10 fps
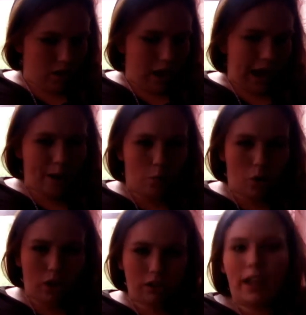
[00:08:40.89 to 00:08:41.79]
I
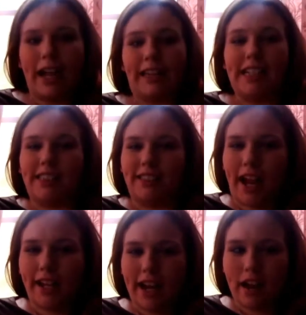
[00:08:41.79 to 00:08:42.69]
wore, like, these
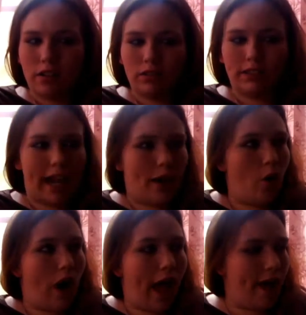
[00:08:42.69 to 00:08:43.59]
nightgowns. I don't
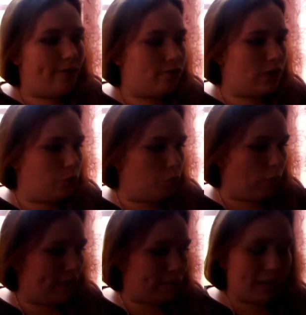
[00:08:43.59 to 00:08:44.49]
have one
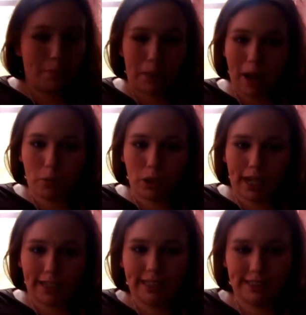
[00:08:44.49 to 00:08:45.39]
with me, but I wore,
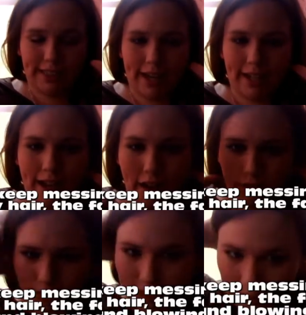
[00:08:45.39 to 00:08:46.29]
like, these nightgowns,
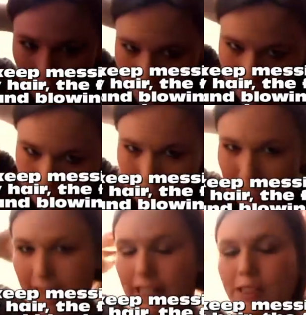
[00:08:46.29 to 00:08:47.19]
and that's
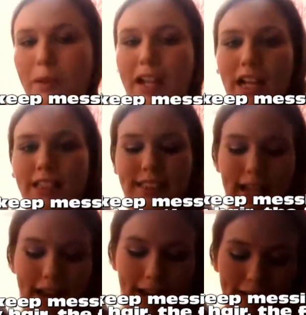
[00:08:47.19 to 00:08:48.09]
because anything
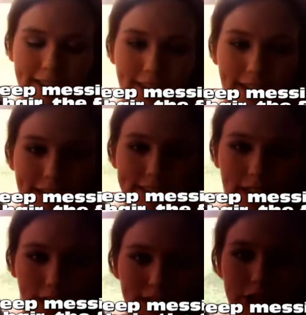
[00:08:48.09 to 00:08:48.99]
that touched
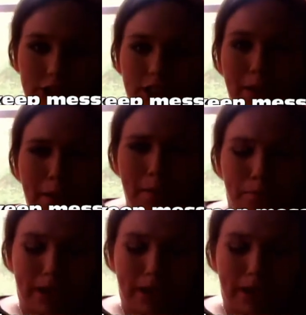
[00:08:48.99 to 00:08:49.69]
my stomach,